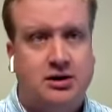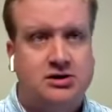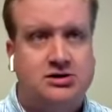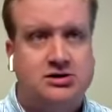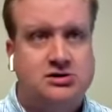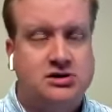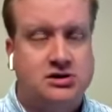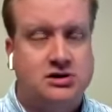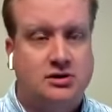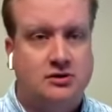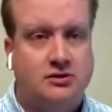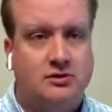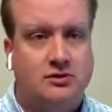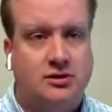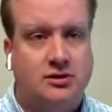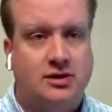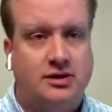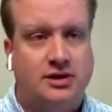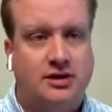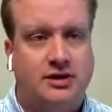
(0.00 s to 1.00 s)

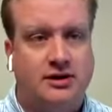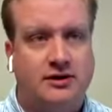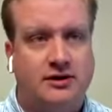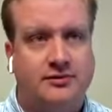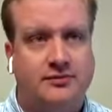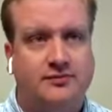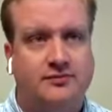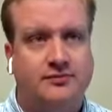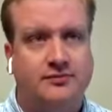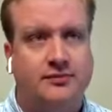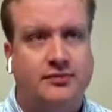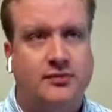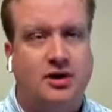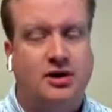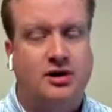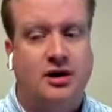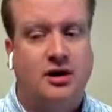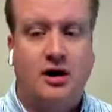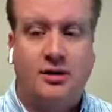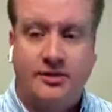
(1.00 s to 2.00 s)
So
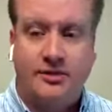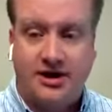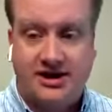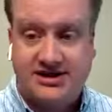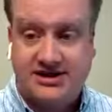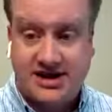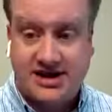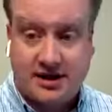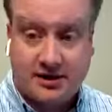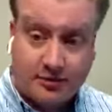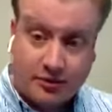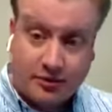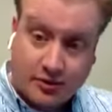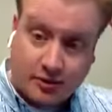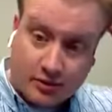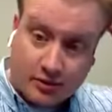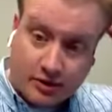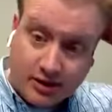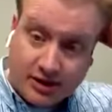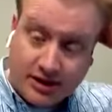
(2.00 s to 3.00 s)
a common
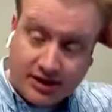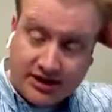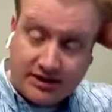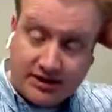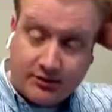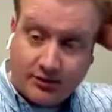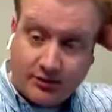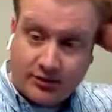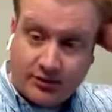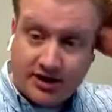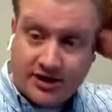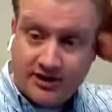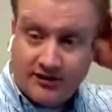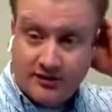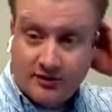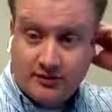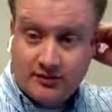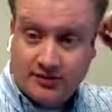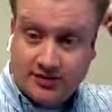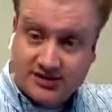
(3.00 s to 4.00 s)
example that we run
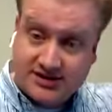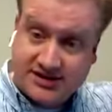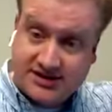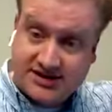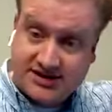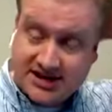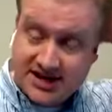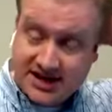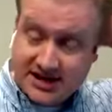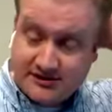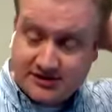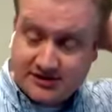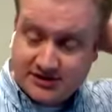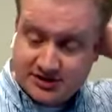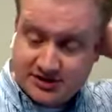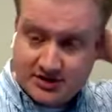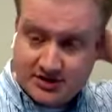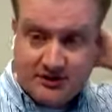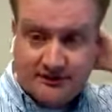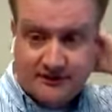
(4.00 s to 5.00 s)
into is
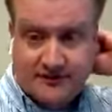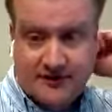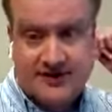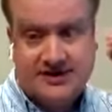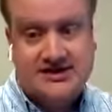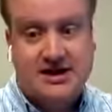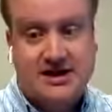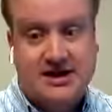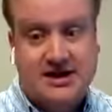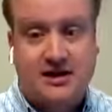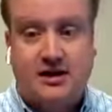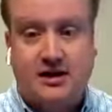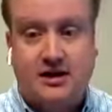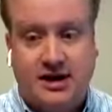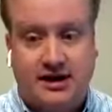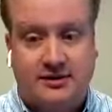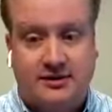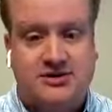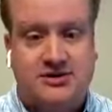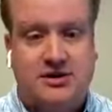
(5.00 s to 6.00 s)
Amazon. If I sell on
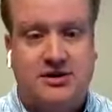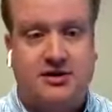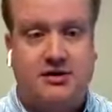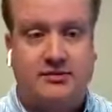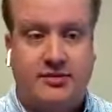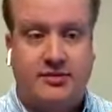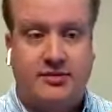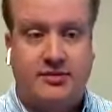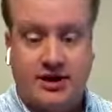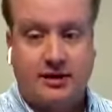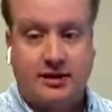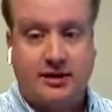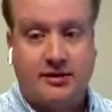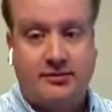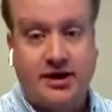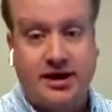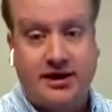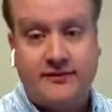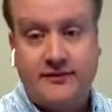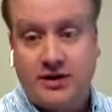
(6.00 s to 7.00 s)
Amazon and my
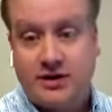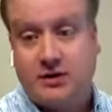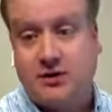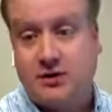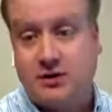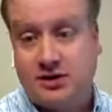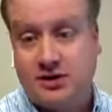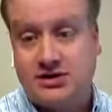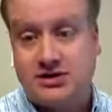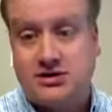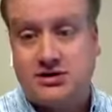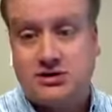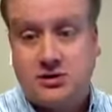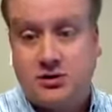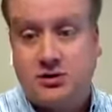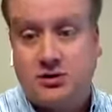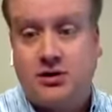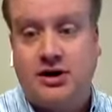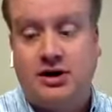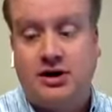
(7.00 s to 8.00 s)
inventory is
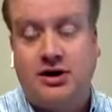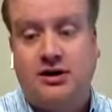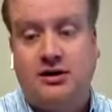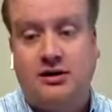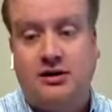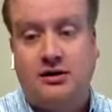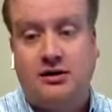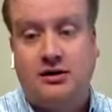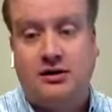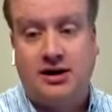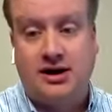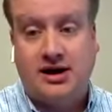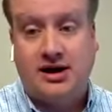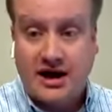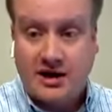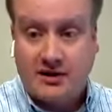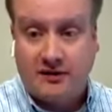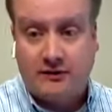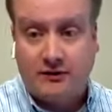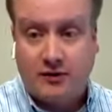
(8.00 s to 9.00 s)
stored in a
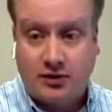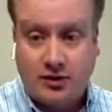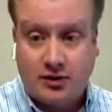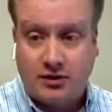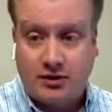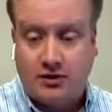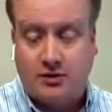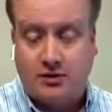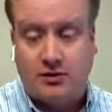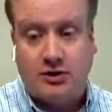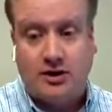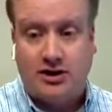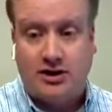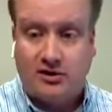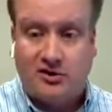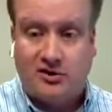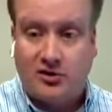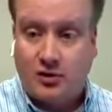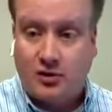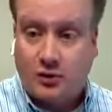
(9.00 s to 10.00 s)
California or an
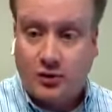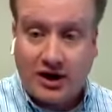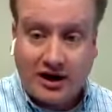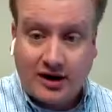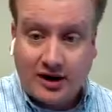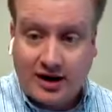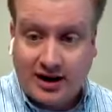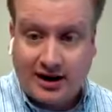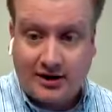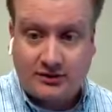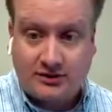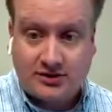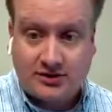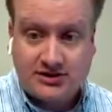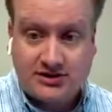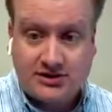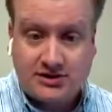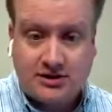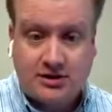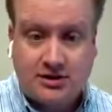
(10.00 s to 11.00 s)
Illinois
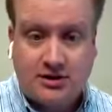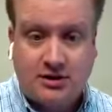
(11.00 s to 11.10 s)
warehouse,